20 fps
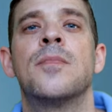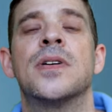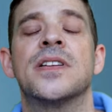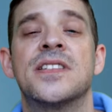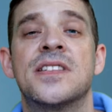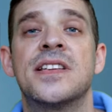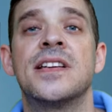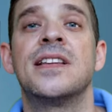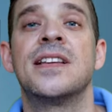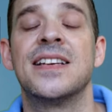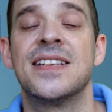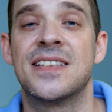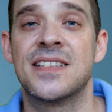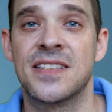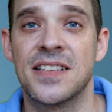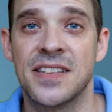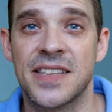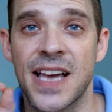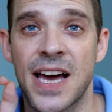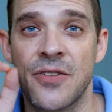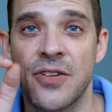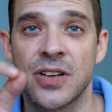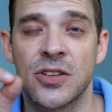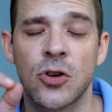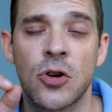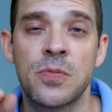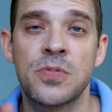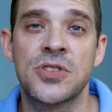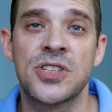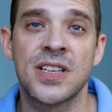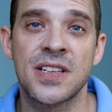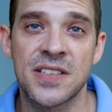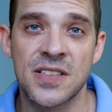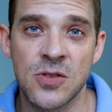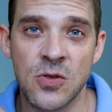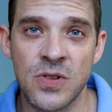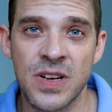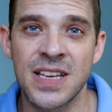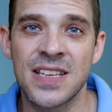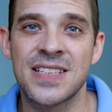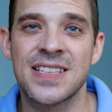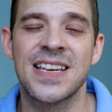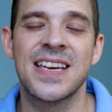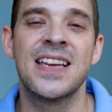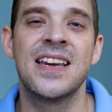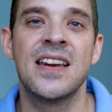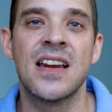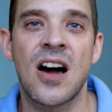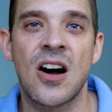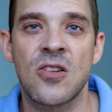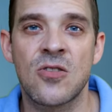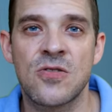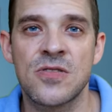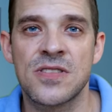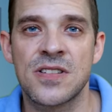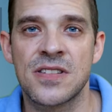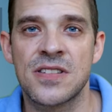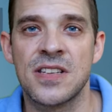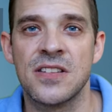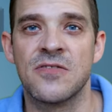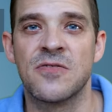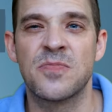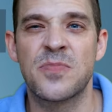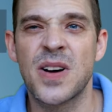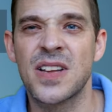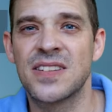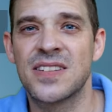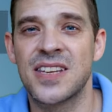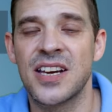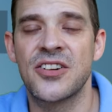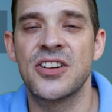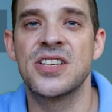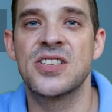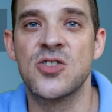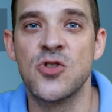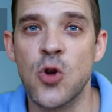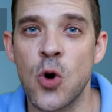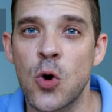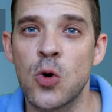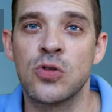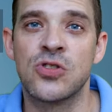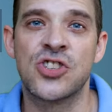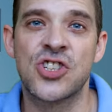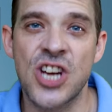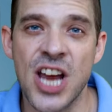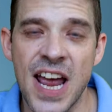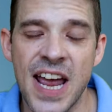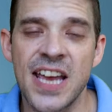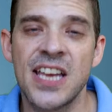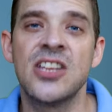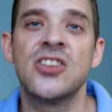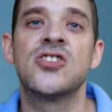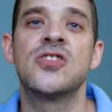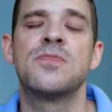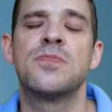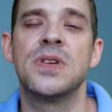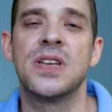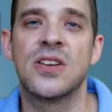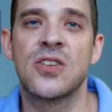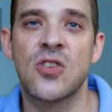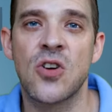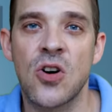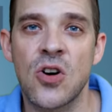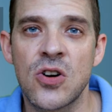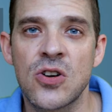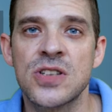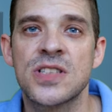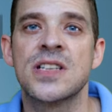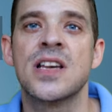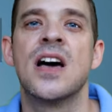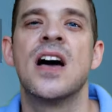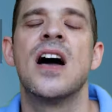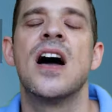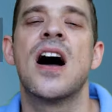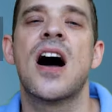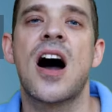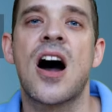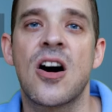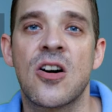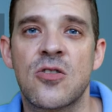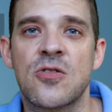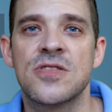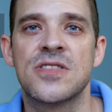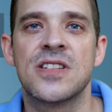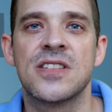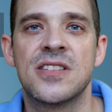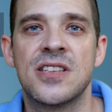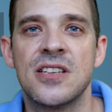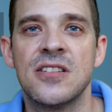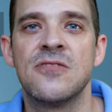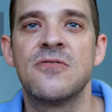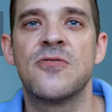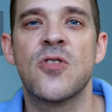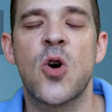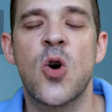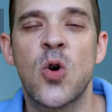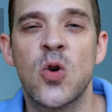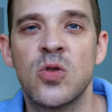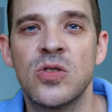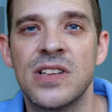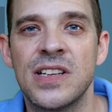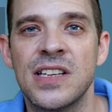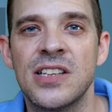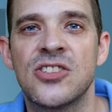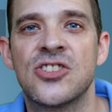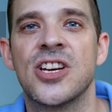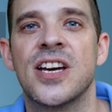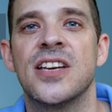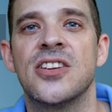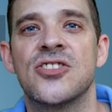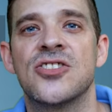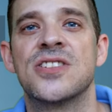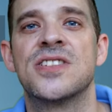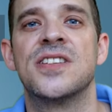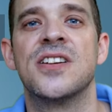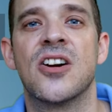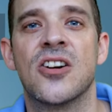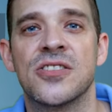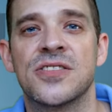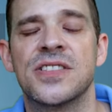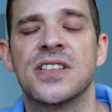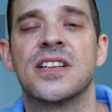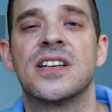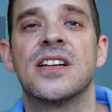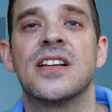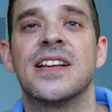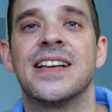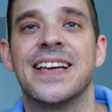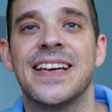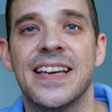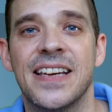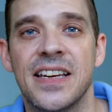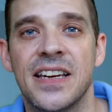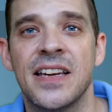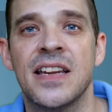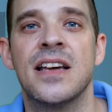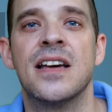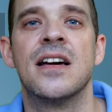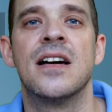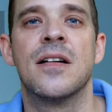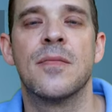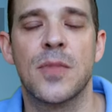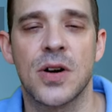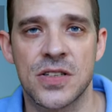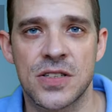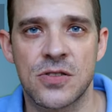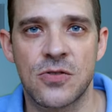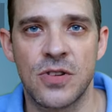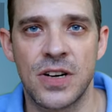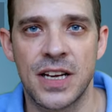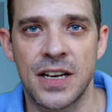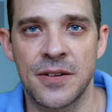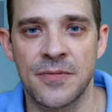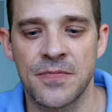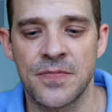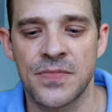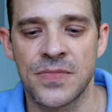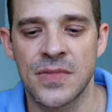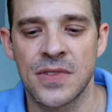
but still it's the direct object, so it's in Akkusativ. But there is no change because Akkusativ only changes the article in maskulin.